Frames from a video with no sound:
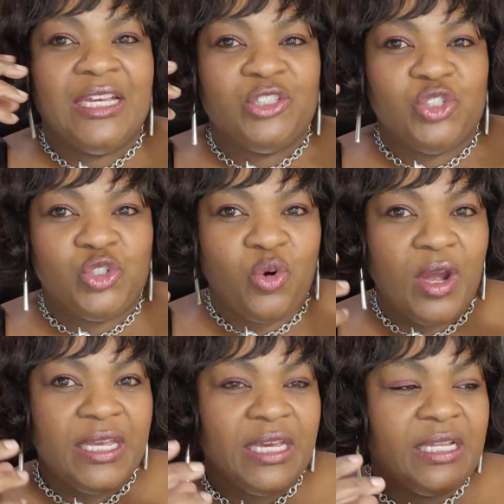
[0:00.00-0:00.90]

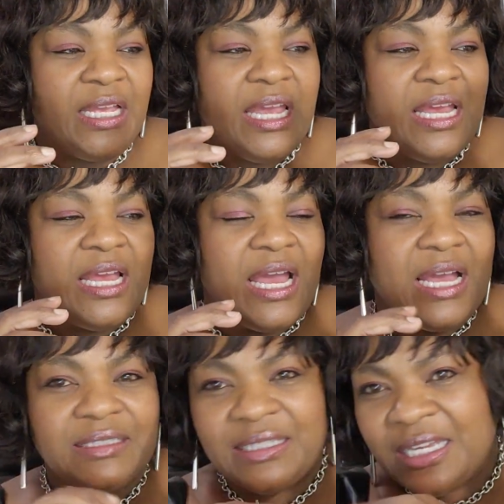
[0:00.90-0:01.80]
enjoy it.
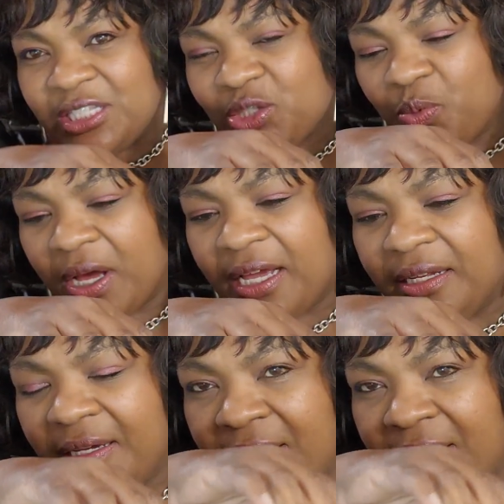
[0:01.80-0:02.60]
This one,